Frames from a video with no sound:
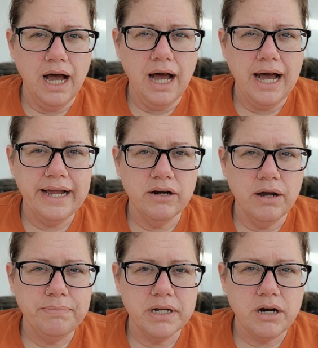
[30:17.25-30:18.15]
higher
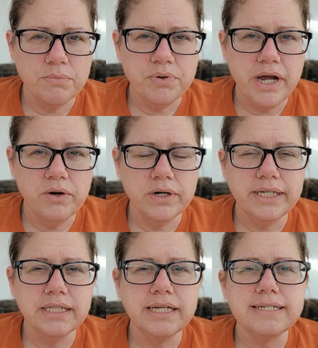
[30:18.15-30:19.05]
up on our
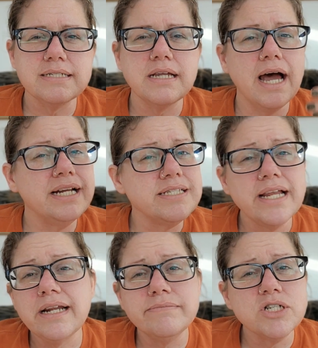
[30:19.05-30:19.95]
priority list, I
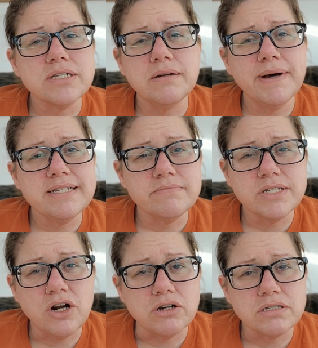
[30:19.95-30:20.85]
decided I'm just going to buy some
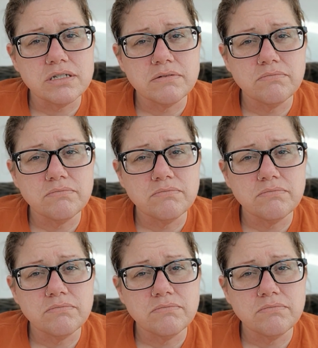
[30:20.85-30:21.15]
starts